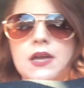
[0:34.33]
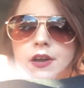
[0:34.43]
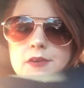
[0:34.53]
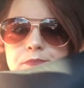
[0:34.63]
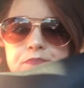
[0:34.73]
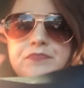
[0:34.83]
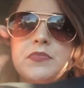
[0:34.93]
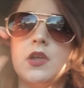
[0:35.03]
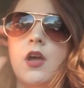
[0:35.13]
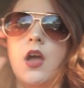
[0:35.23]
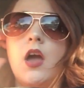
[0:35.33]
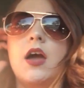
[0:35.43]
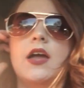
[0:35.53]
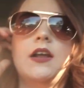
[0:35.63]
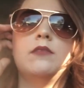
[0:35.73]
here
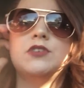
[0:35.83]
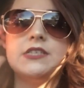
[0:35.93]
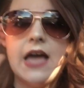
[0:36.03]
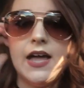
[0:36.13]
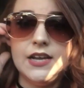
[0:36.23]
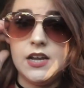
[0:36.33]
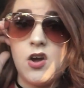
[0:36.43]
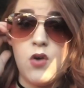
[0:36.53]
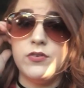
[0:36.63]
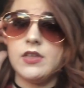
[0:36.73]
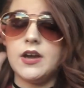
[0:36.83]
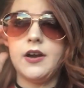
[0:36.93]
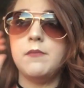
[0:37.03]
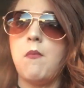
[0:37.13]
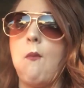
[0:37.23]
and I'm just heading over there,